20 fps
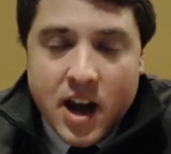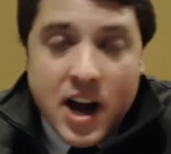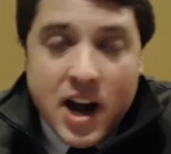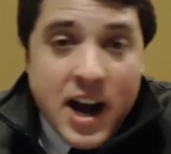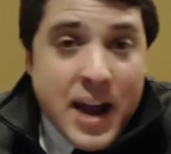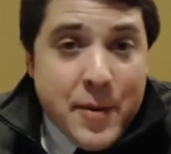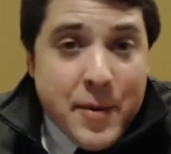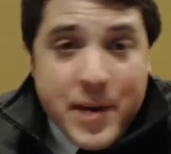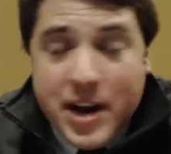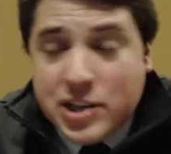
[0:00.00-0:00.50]

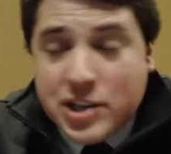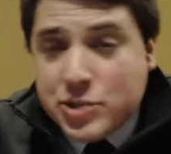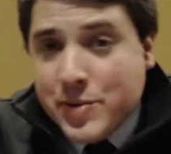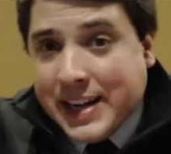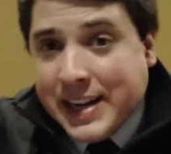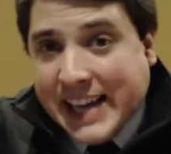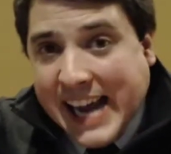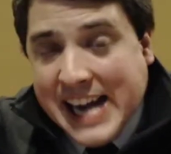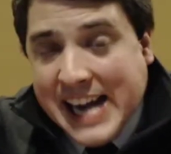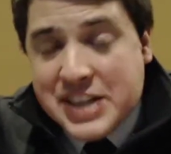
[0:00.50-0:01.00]
And we also
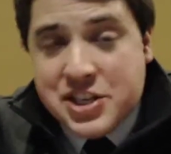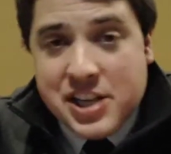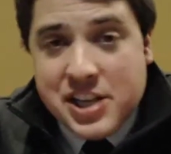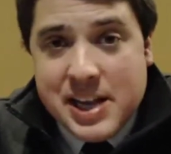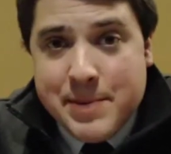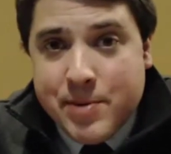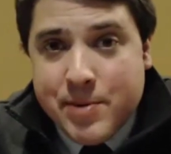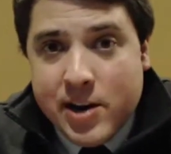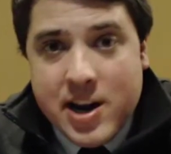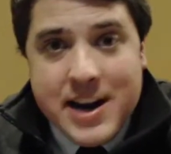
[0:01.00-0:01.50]

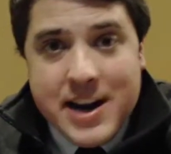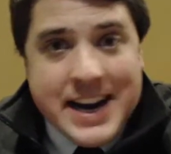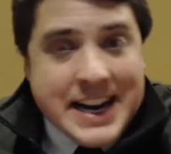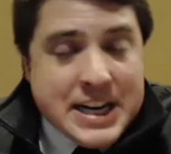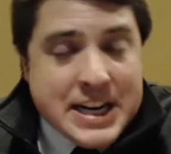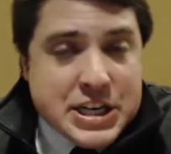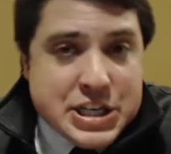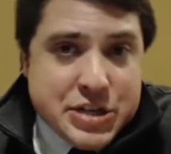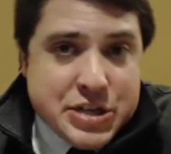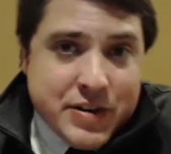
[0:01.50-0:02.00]
occasionally bring on
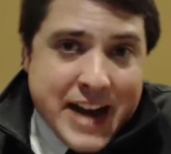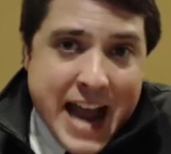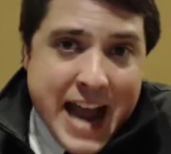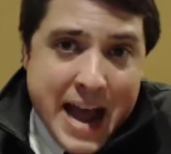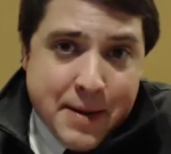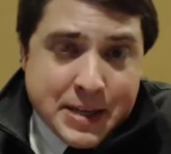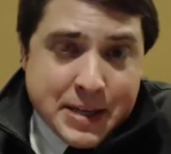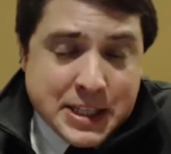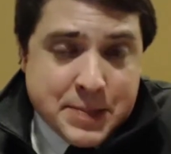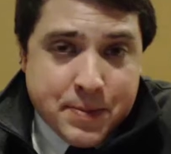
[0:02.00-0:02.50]
industry
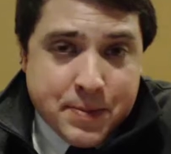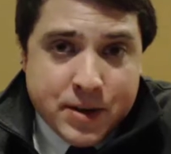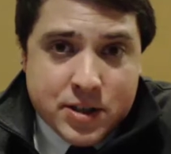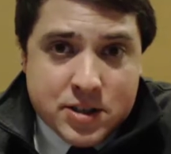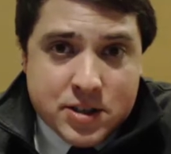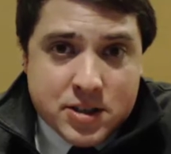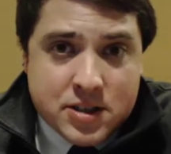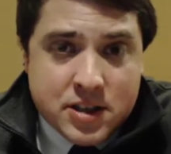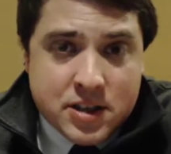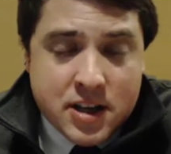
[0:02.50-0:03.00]

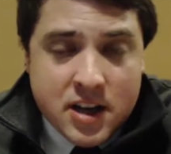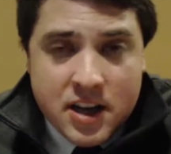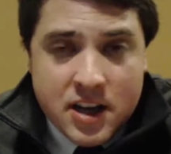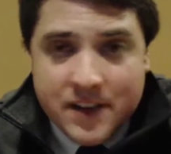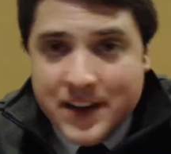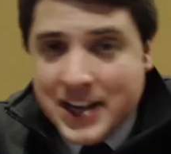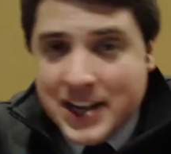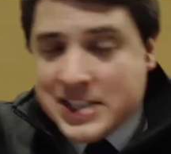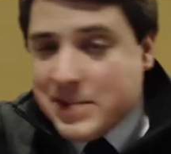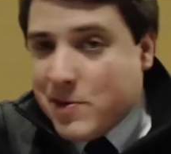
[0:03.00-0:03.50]
experts.
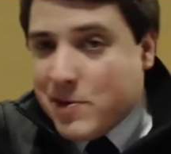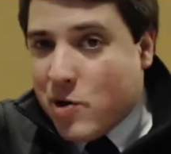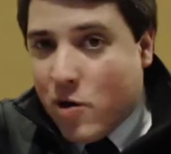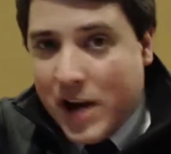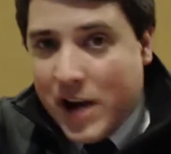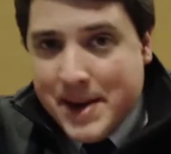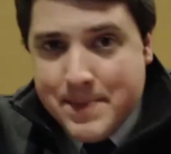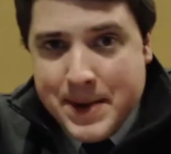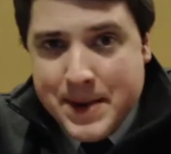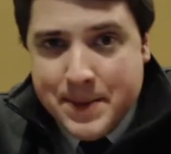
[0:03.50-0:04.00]
We've got some
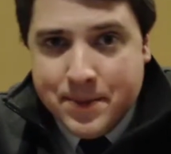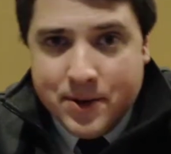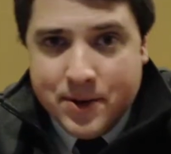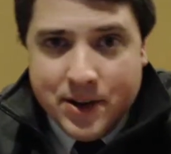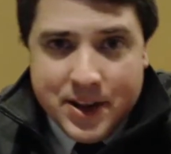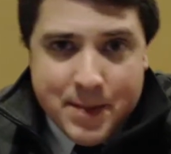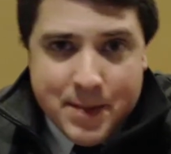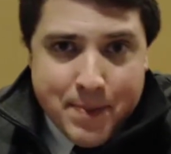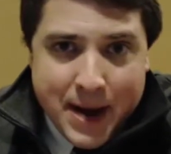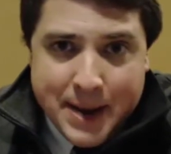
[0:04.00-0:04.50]
great people
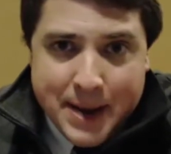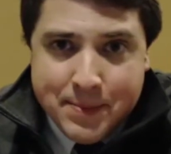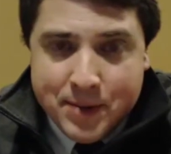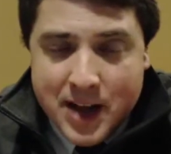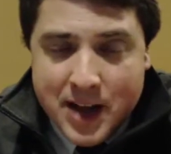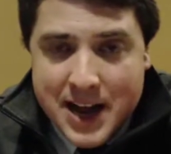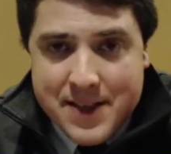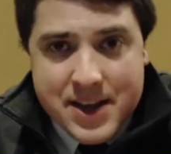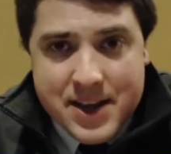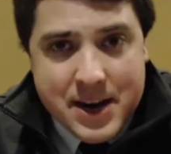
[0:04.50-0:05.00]
in the
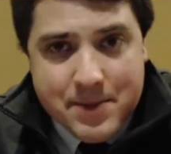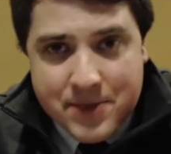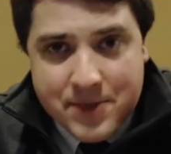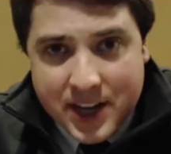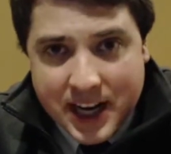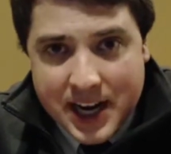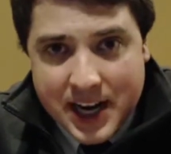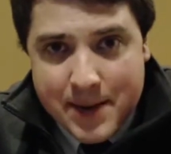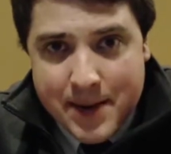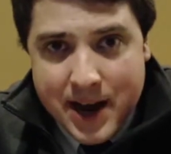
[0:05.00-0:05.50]
pipeline that I'm
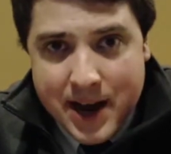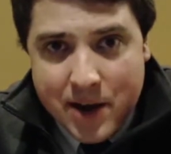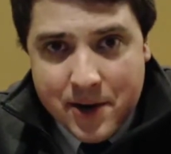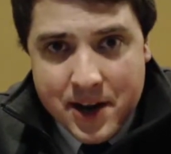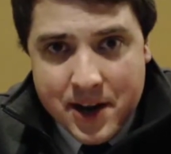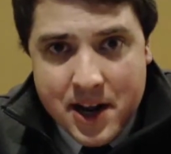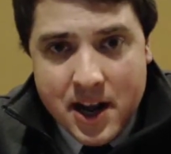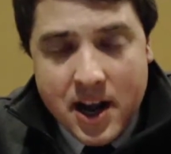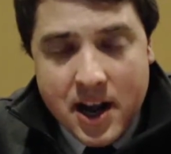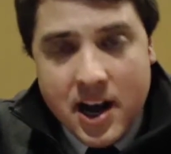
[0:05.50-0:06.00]
thinking about
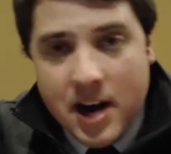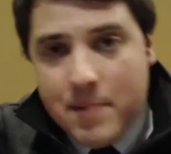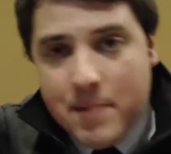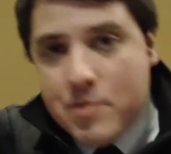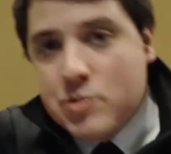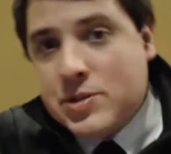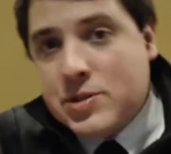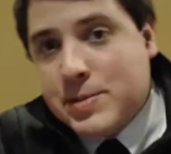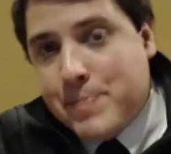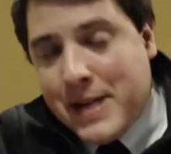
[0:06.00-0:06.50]

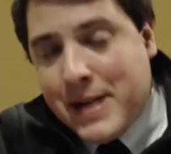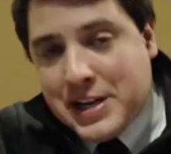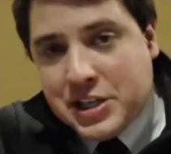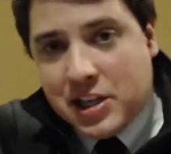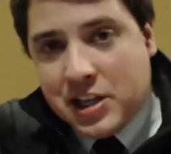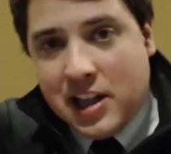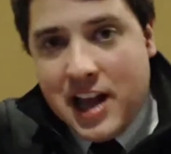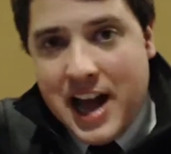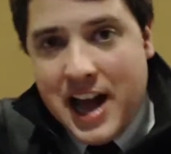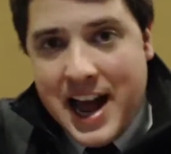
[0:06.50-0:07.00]
who
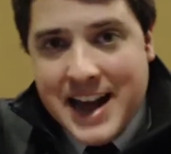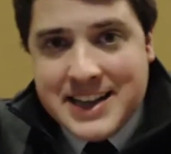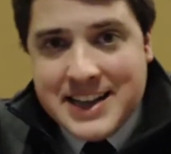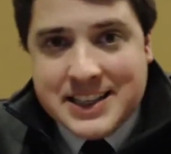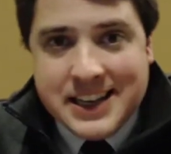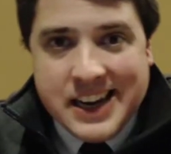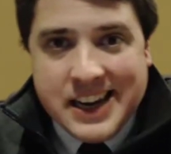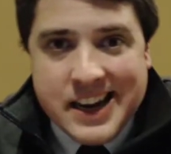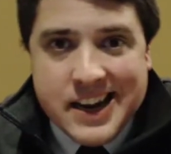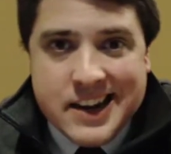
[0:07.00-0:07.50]

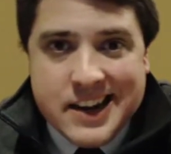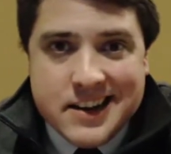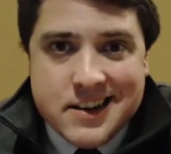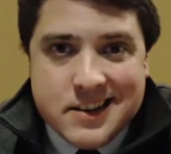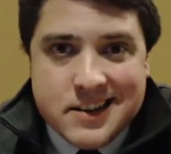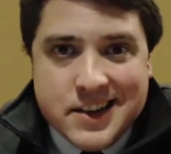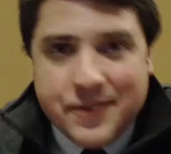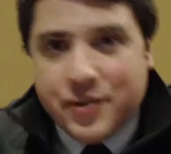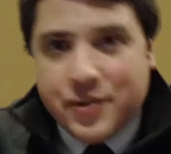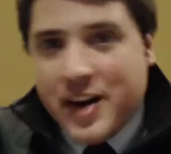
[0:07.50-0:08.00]
specialize
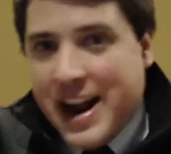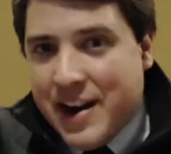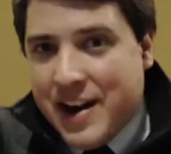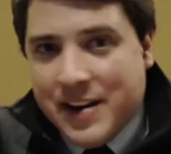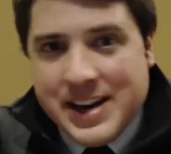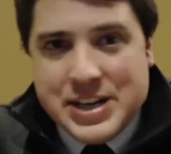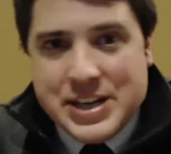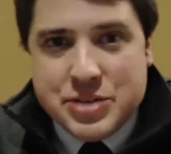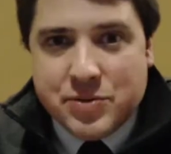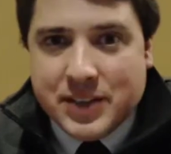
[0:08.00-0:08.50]
in different
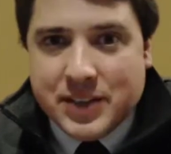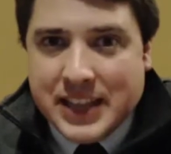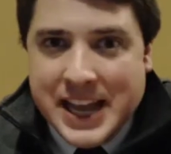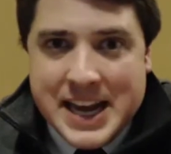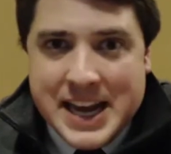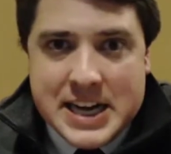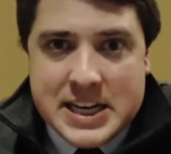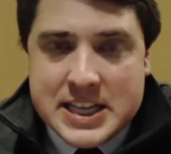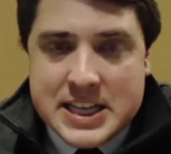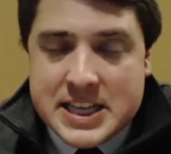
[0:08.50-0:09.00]
areas
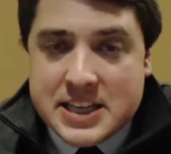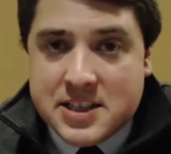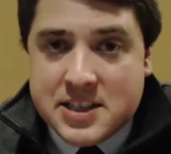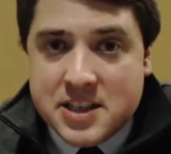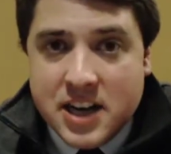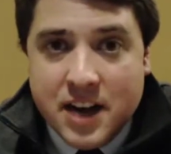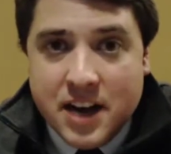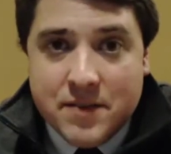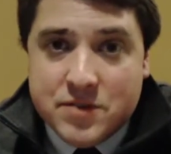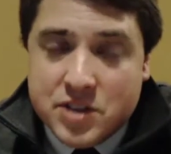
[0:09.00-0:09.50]
related to this
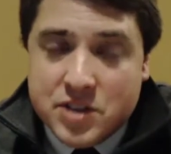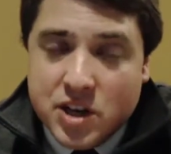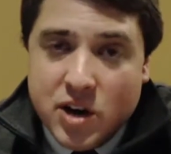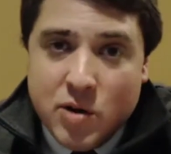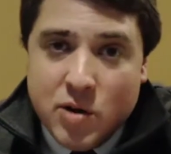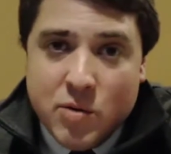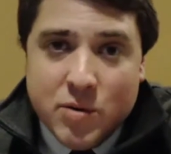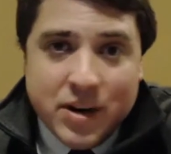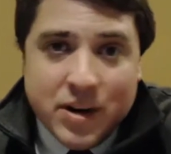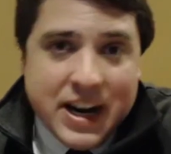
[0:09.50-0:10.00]
stuff.
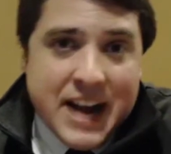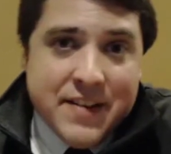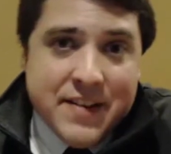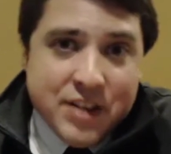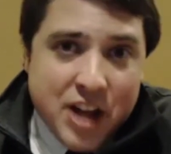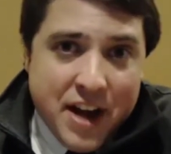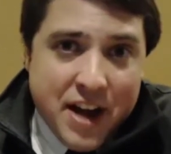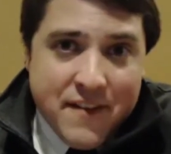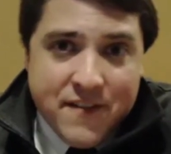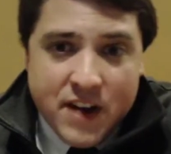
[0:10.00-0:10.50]
So we're going to have a
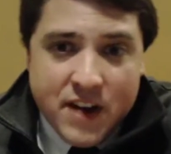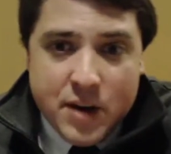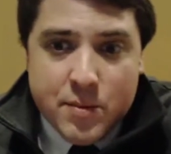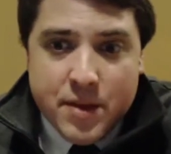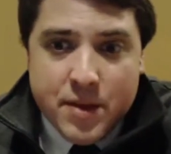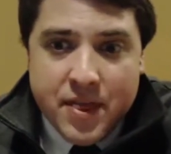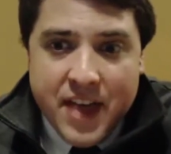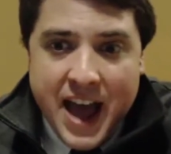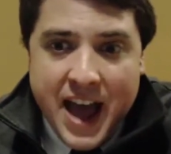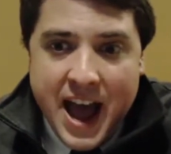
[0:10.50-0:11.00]
lot of fun
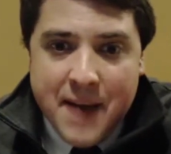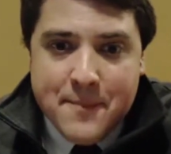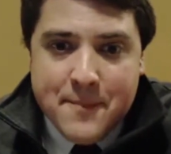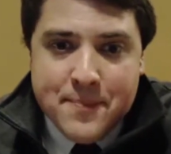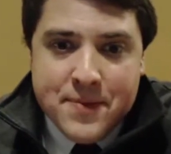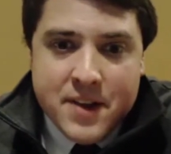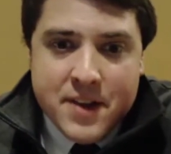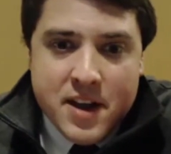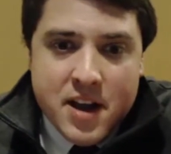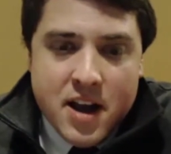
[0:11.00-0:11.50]
with that.
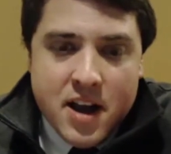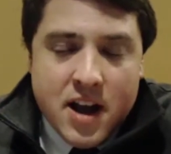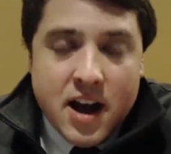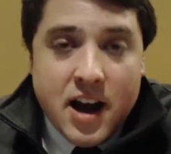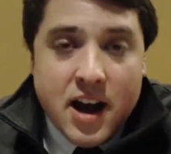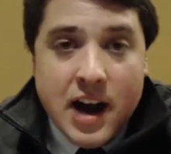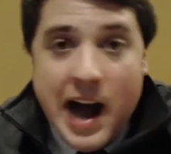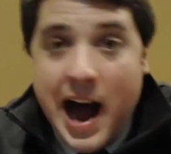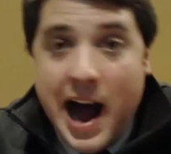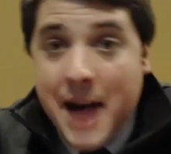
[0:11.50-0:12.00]

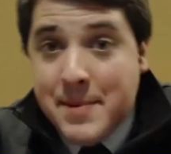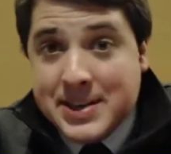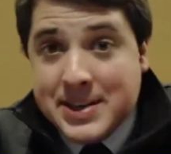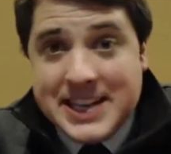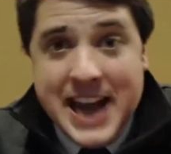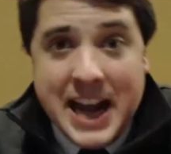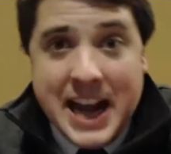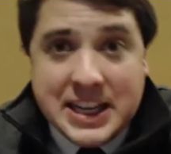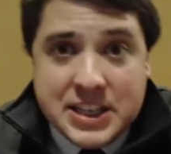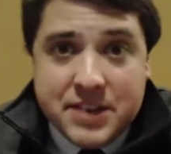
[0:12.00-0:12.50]
I'm a
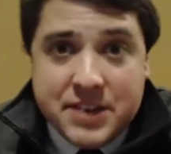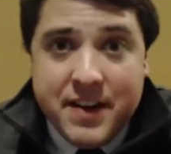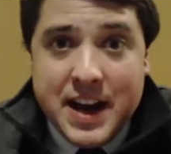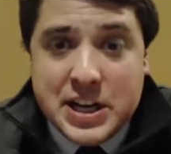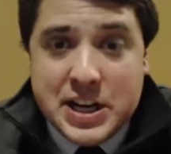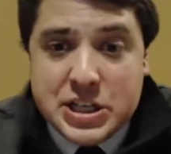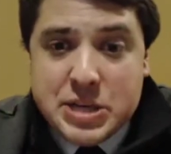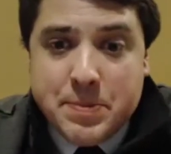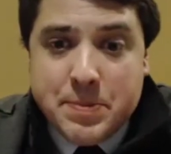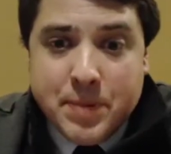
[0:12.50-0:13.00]
tax
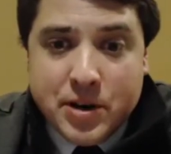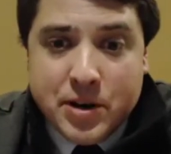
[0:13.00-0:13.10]
advisor